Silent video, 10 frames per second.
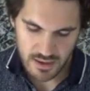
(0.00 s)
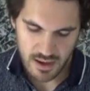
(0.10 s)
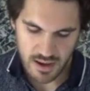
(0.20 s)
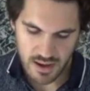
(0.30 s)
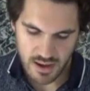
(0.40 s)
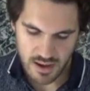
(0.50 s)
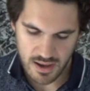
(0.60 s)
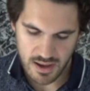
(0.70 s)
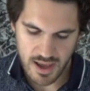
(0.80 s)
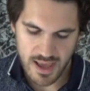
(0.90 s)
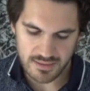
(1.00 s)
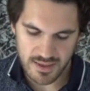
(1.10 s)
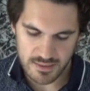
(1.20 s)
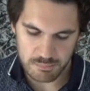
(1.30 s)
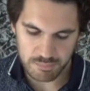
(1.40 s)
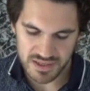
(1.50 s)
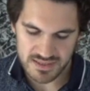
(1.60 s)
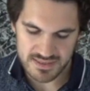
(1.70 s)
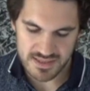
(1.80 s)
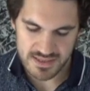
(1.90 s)
And then
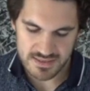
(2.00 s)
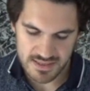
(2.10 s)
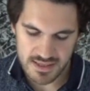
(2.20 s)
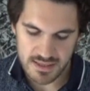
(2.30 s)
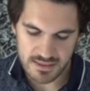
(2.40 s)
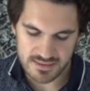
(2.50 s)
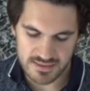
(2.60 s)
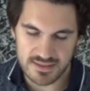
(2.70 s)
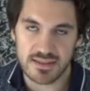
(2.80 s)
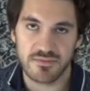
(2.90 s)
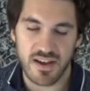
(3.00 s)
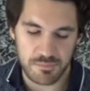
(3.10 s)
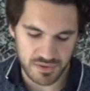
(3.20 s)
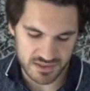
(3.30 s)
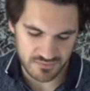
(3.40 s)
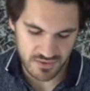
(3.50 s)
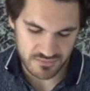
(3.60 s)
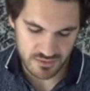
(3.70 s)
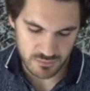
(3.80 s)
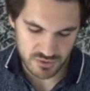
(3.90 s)
BCD is 65 plus
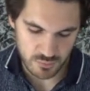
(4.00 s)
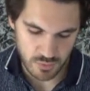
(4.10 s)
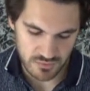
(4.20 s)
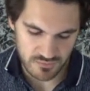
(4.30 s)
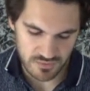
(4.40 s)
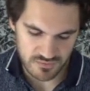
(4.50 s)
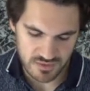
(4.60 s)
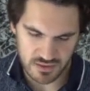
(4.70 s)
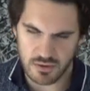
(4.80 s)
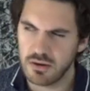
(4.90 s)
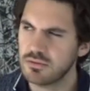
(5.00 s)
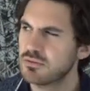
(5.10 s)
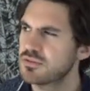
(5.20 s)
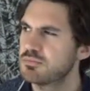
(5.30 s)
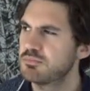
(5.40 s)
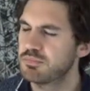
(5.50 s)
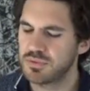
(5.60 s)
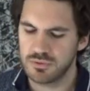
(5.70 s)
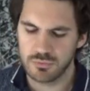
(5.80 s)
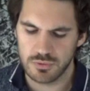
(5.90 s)
50, which is 115. Aren't those
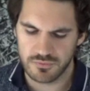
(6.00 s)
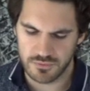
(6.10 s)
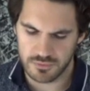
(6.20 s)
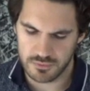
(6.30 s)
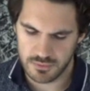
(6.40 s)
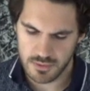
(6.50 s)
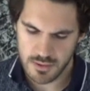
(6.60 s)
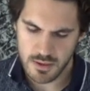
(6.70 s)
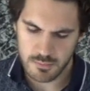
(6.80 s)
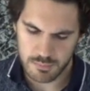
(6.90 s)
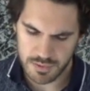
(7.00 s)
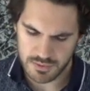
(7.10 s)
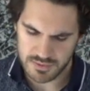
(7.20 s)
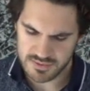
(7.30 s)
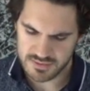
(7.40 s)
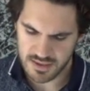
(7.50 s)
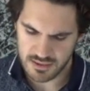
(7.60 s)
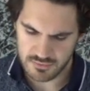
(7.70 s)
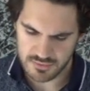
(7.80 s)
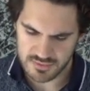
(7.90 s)
beautiful police
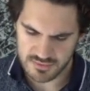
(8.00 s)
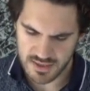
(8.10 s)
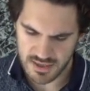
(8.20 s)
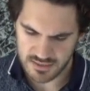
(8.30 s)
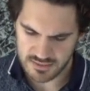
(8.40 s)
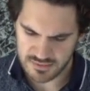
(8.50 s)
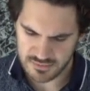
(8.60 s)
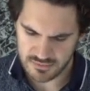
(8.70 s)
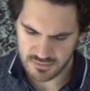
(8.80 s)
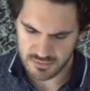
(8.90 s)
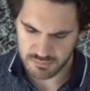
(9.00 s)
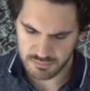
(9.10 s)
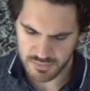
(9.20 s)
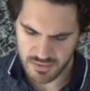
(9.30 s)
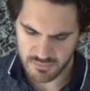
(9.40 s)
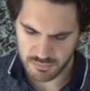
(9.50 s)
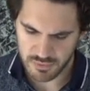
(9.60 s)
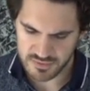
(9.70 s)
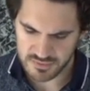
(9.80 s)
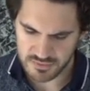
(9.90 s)
sirens that are ever
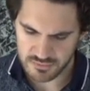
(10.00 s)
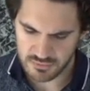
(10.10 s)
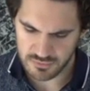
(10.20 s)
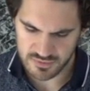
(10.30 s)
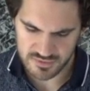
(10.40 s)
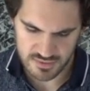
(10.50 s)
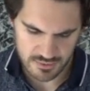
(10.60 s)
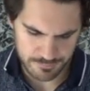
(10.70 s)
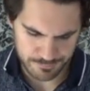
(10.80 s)
present in New York City?